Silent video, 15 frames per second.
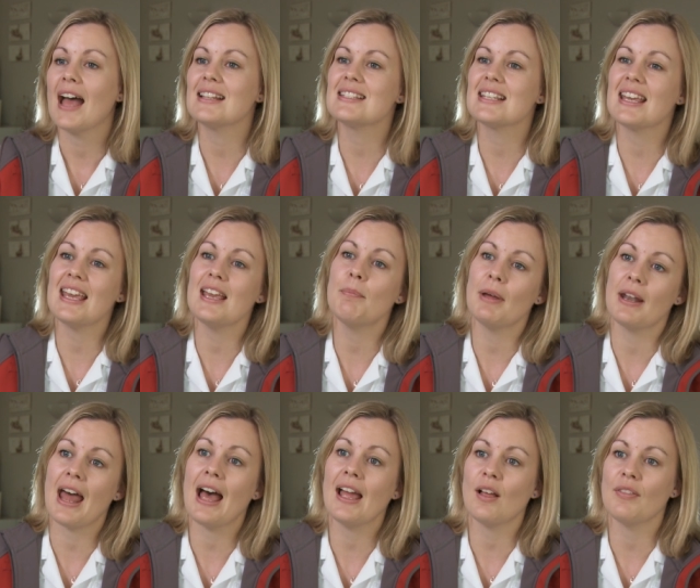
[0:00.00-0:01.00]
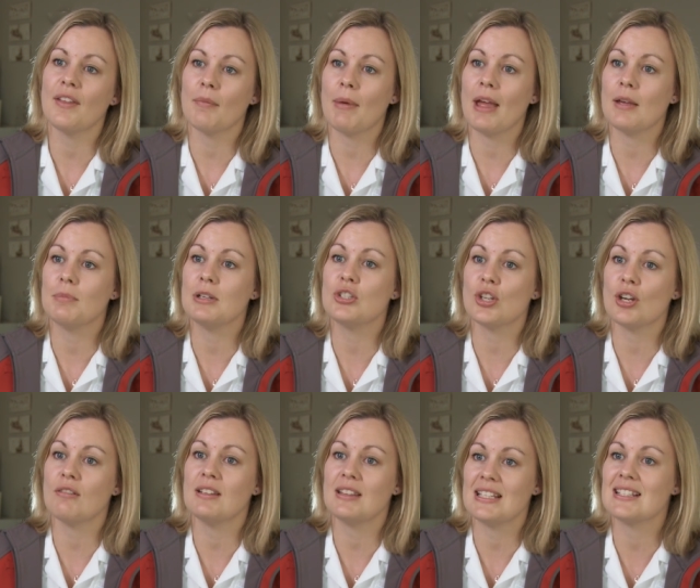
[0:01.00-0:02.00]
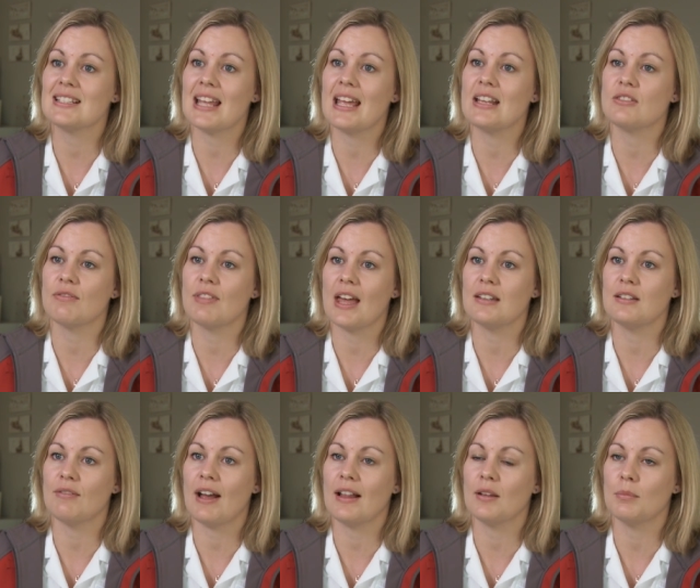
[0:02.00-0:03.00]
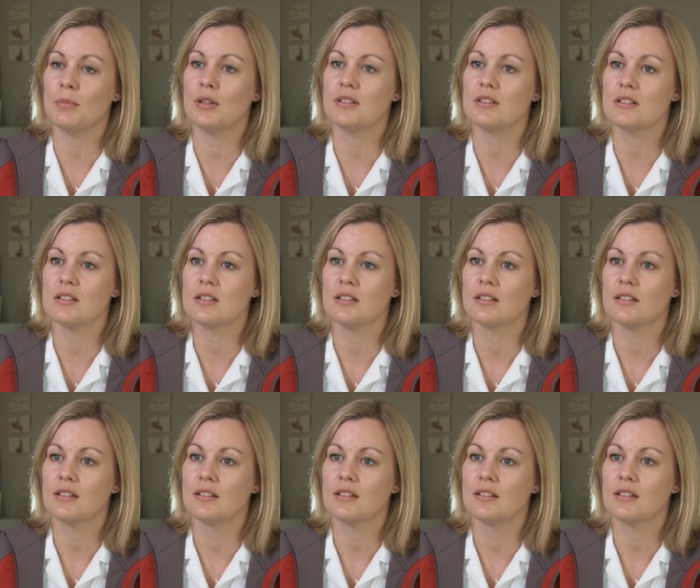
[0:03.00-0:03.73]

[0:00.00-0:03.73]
and to keep an eye on their baby during this stage of their development.